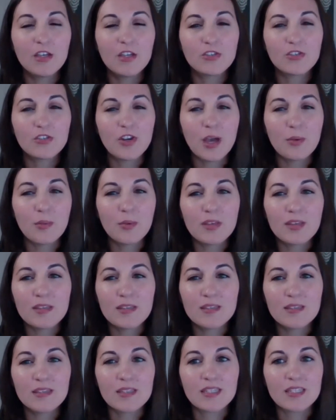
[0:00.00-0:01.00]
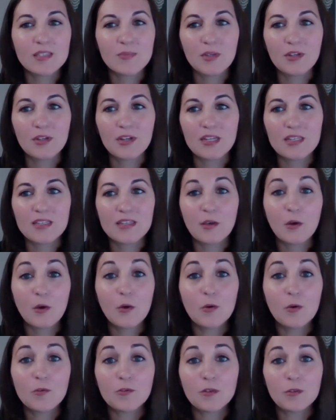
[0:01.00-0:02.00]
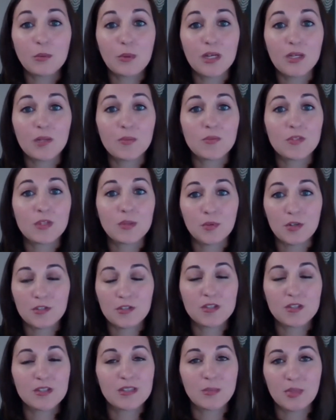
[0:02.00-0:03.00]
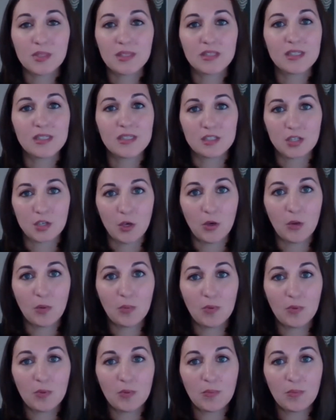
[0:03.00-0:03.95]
Trauma is an experience that overwhelms a person's ability to cope.